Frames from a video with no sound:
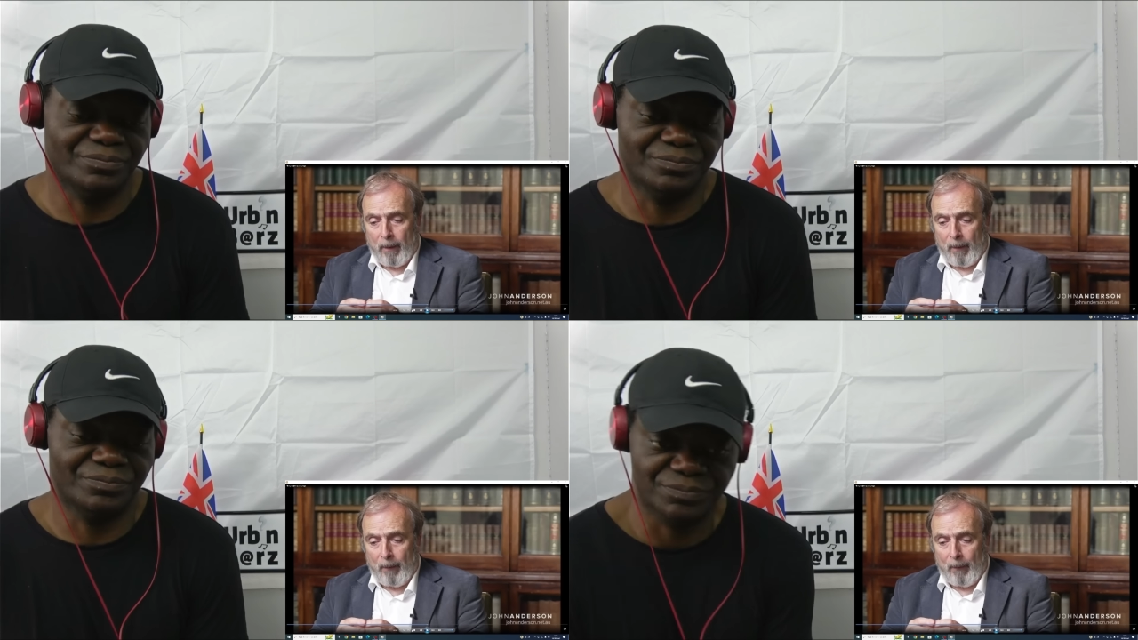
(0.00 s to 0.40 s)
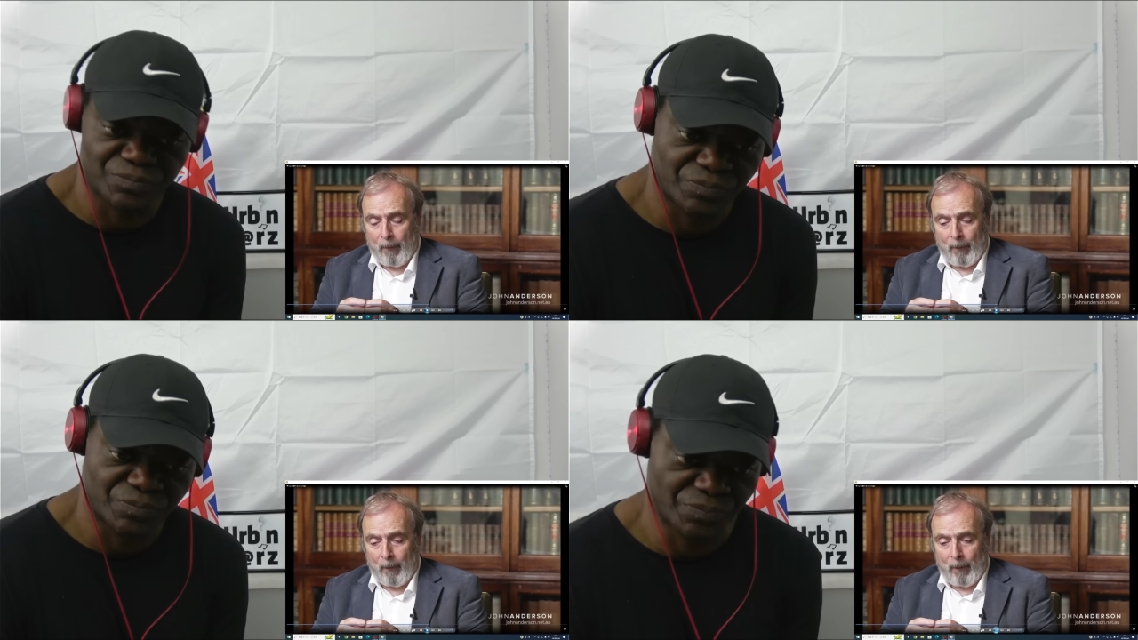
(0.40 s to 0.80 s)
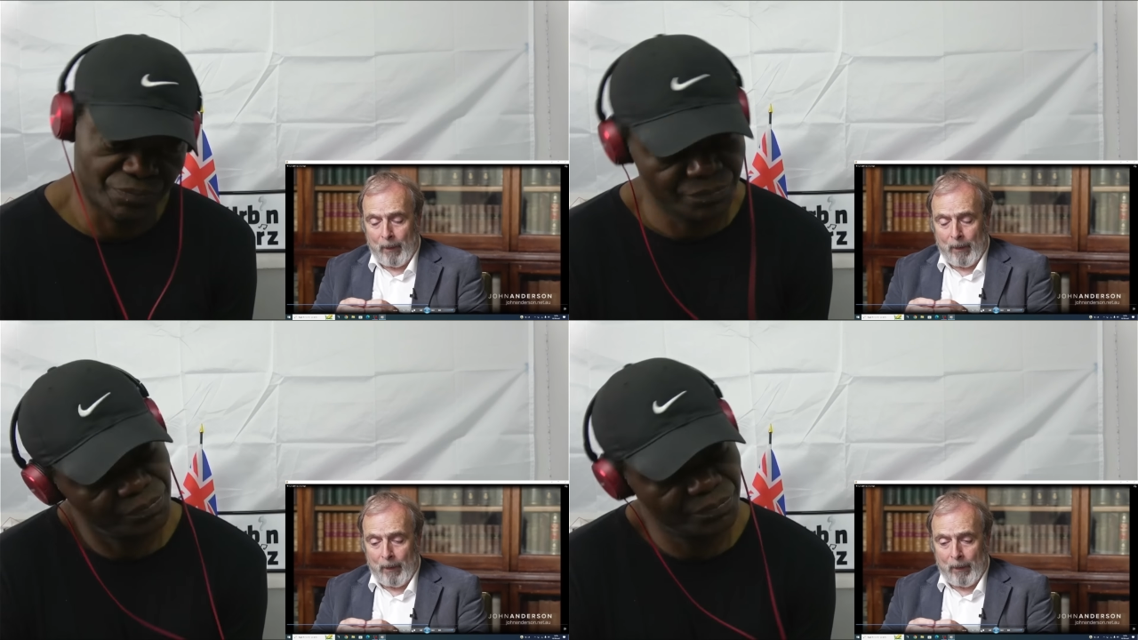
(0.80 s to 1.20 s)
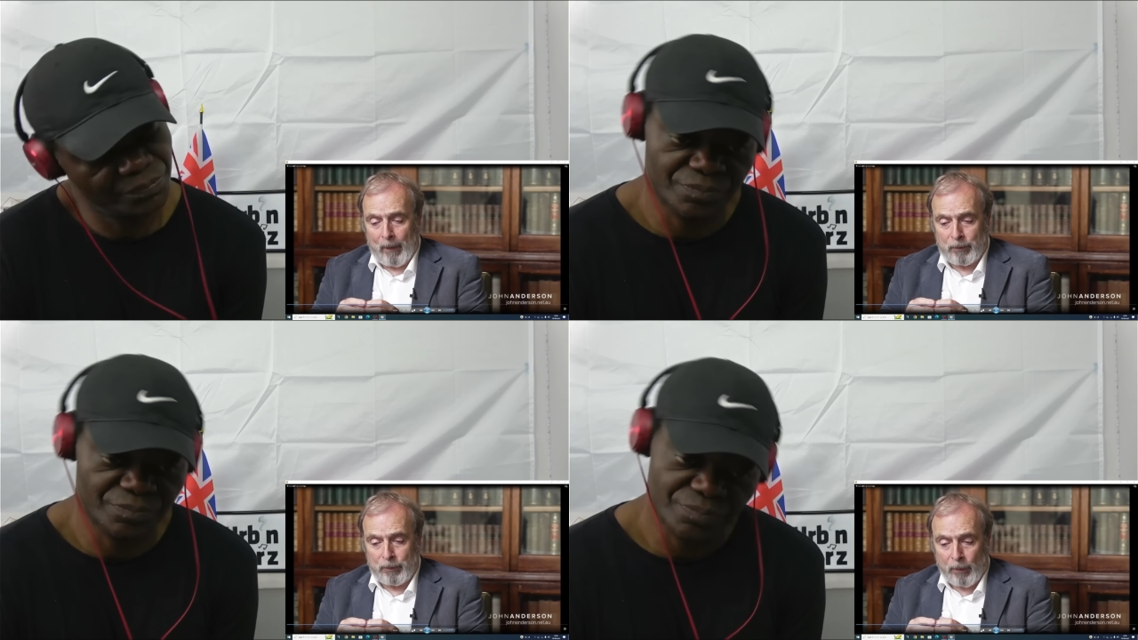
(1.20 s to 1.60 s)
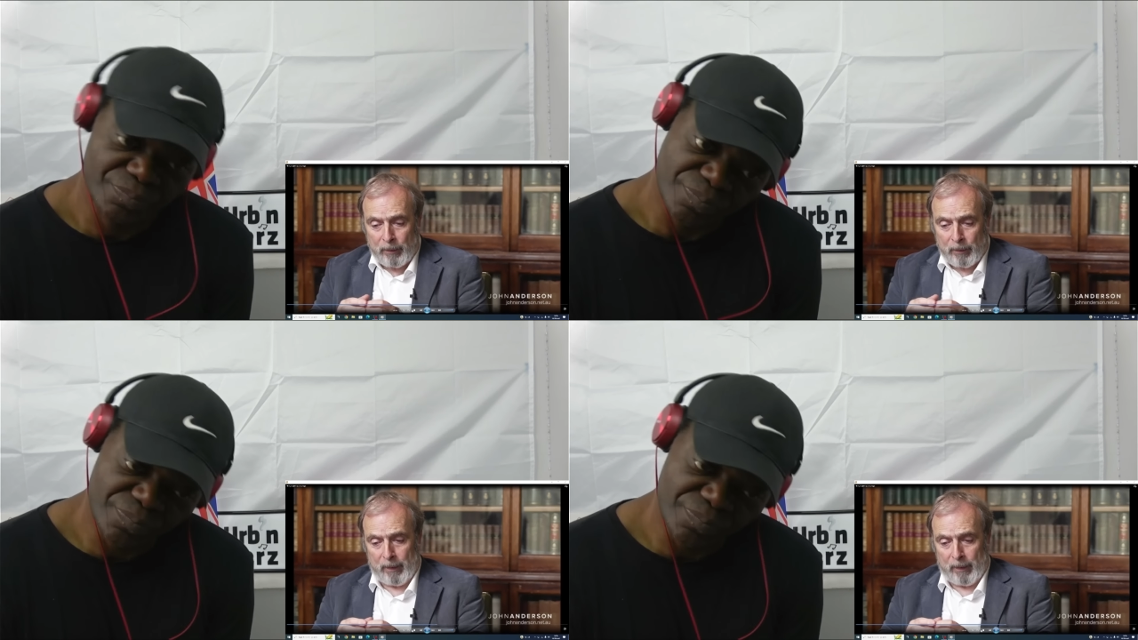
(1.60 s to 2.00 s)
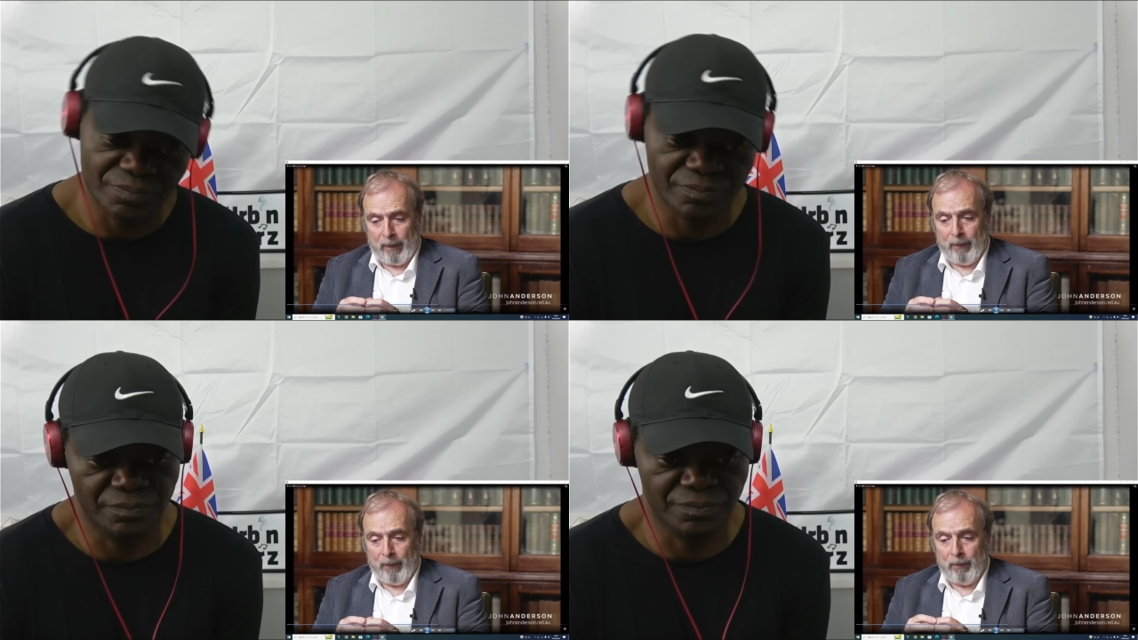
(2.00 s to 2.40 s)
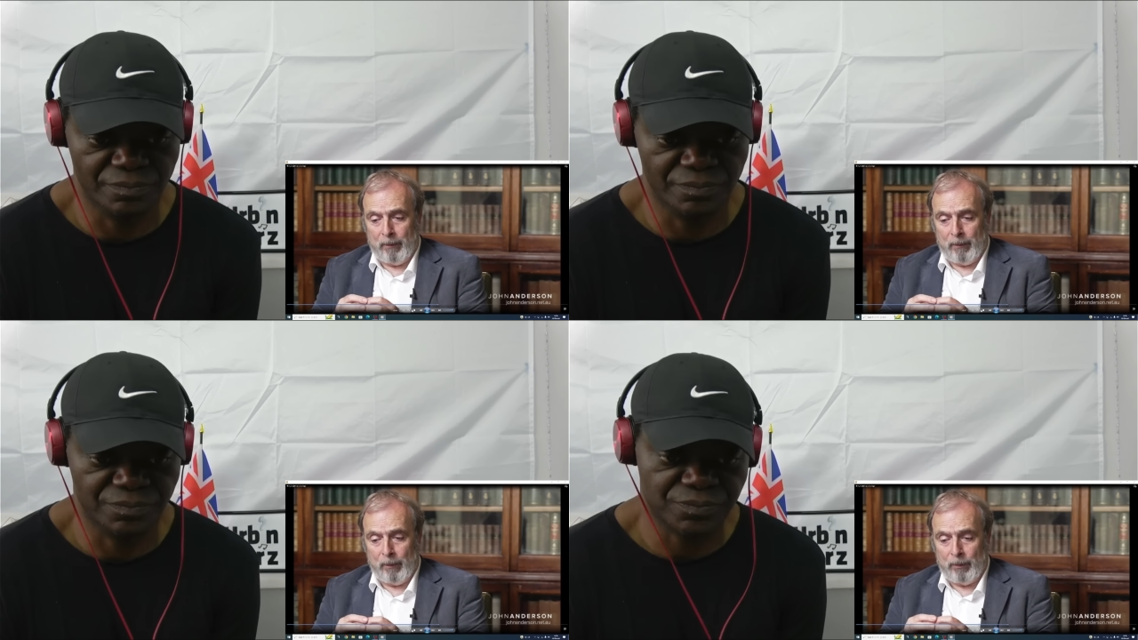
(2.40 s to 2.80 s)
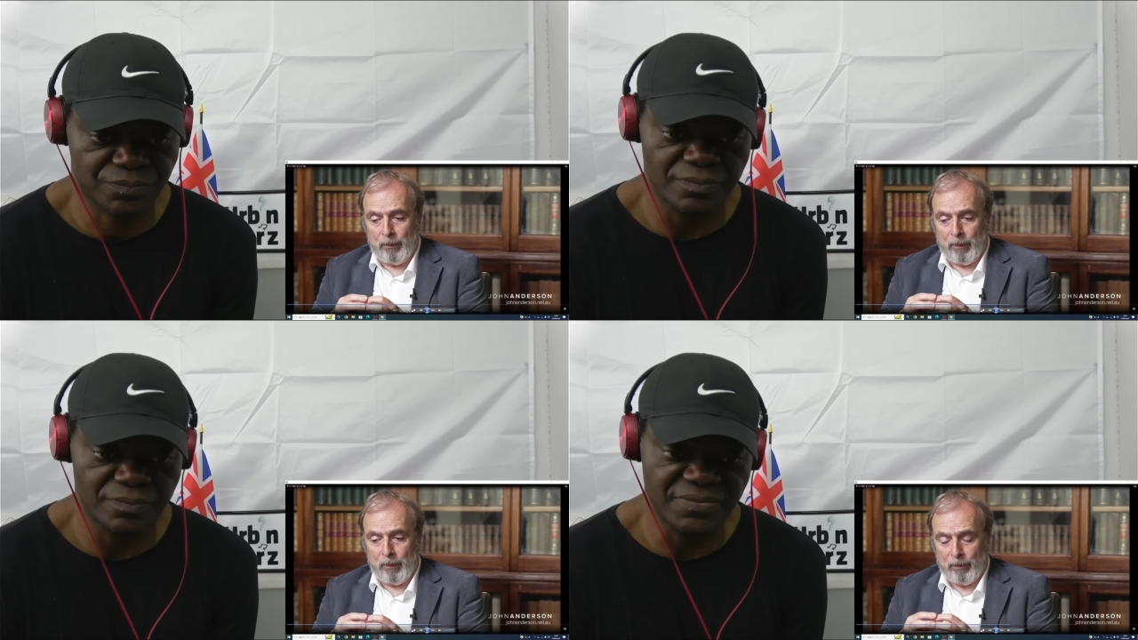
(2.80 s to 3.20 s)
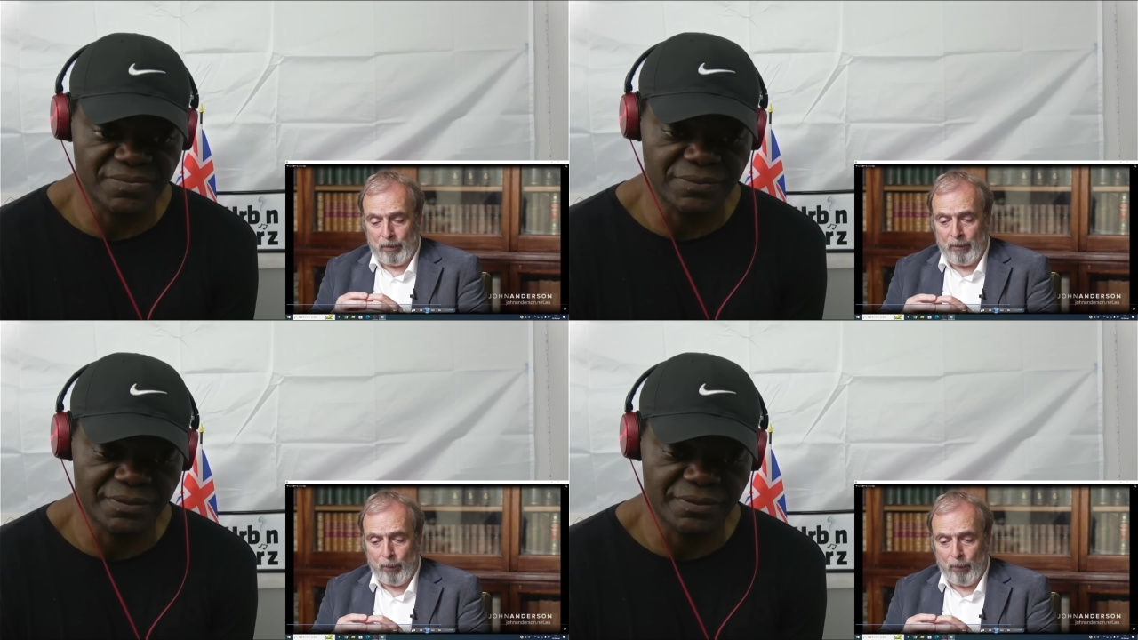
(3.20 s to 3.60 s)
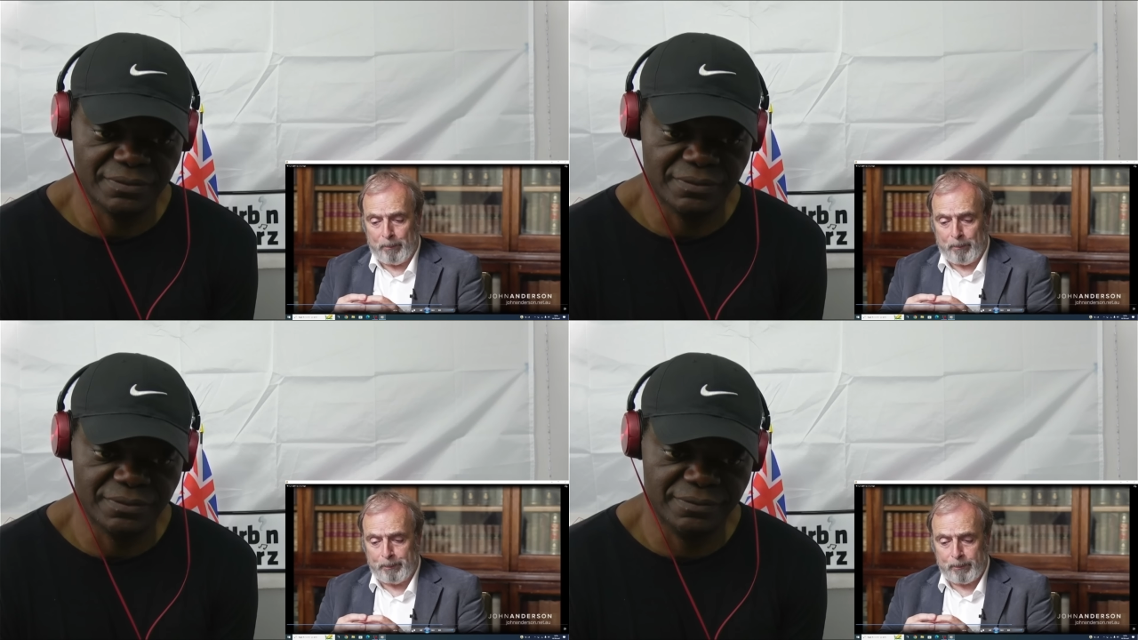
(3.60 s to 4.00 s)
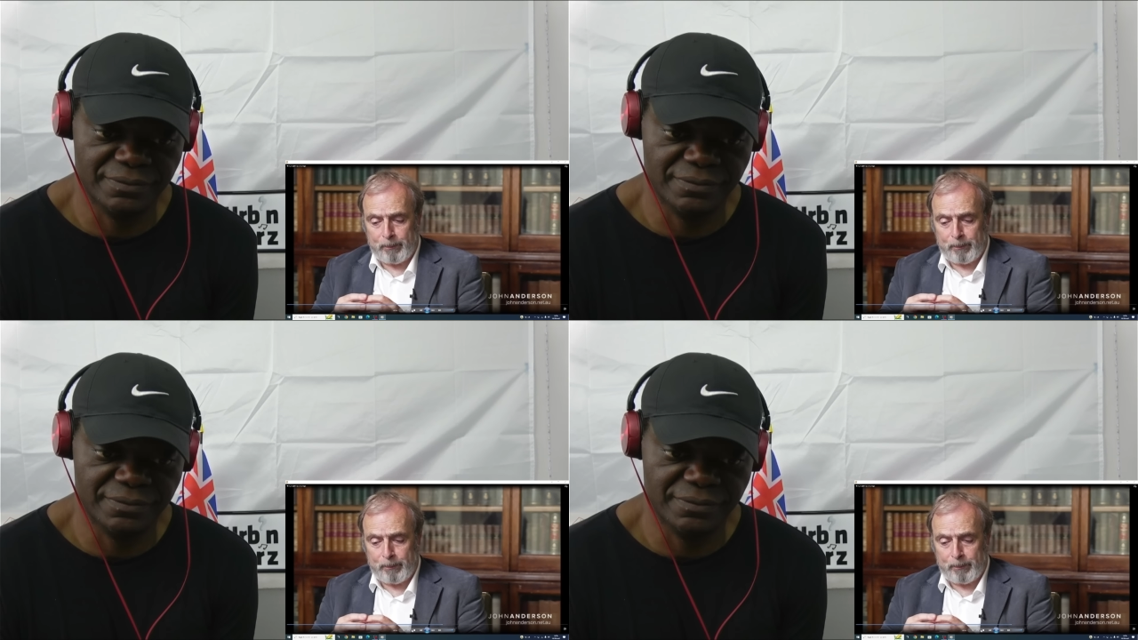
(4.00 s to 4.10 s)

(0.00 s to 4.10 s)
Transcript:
Speaker 1: are uh, astonishing, and the, the, the general